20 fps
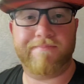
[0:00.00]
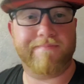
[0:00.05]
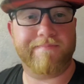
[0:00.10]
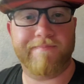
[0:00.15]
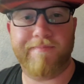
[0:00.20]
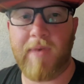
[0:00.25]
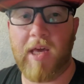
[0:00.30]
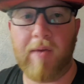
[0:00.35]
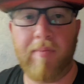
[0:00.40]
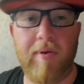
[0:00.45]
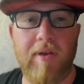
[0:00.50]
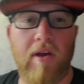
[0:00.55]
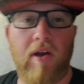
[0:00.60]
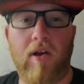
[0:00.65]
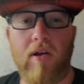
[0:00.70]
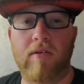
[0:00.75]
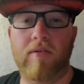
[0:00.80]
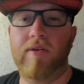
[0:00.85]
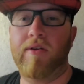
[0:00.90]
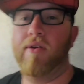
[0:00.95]
Maybe
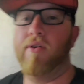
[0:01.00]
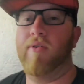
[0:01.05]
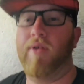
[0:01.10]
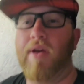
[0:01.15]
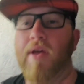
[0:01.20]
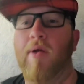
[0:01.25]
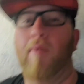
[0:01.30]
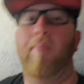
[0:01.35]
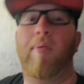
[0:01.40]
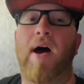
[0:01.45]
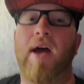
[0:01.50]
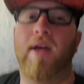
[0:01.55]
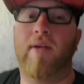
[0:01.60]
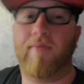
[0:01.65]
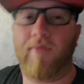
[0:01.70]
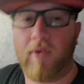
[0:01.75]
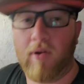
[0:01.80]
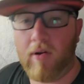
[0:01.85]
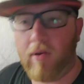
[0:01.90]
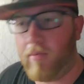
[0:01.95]
get a bike
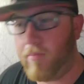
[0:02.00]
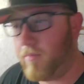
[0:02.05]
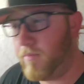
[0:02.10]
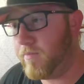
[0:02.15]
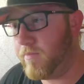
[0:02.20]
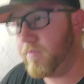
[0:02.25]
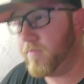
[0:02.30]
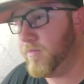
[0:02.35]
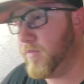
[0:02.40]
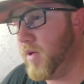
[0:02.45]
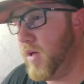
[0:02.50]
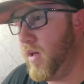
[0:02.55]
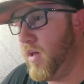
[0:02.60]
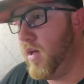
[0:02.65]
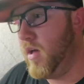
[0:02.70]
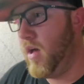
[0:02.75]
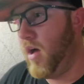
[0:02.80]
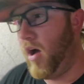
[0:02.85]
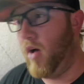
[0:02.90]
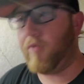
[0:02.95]
from
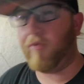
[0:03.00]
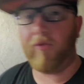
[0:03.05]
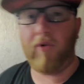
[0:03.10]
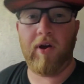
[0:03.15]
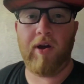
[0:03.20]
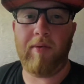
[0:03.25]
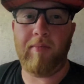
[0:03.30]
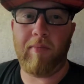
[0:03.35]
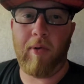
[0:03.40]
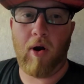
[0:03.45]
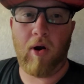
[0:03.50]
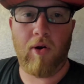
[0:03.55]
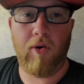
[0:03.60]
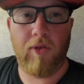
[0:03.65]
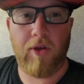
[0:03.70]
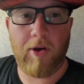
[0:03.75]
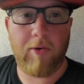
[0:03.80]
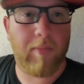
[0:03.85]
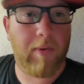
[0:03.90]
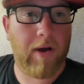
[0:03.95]
a friend, borrow
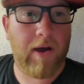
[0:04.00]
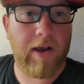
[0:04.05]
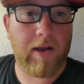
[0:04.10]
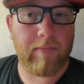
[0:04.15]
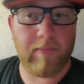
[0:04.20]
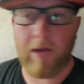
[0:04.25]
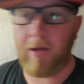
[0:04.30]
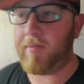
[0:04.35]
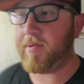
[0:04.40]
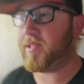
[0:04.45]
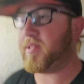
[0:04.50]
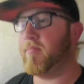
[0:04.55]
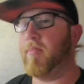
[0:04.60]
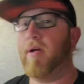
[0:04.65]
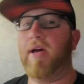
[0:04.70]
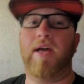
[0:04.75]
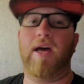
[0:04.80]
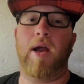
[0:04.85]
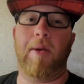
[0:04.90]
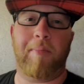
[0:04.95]
their bike. Maybe
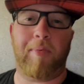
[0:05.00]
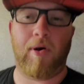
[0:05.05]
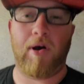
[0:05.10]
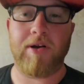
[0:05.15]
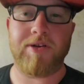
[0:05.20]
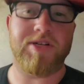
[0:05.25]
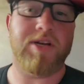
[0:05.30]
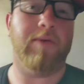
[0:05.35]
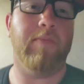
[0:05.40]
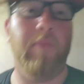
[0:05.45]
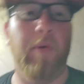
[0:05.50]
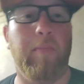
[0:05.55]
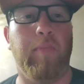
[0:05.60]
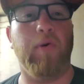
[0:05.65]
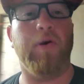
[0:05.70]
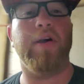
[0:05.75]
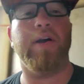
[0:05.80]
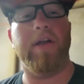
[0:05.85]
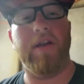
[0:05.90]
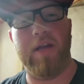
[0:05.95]
somebody got a project, but
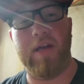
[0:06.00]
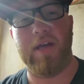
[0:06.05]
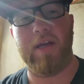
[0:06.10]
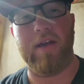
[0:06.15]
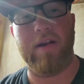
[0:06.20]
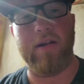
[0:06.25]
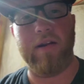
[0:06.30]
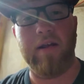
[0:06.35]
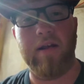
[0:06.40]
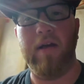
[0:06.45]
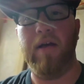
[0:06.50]
bring it in,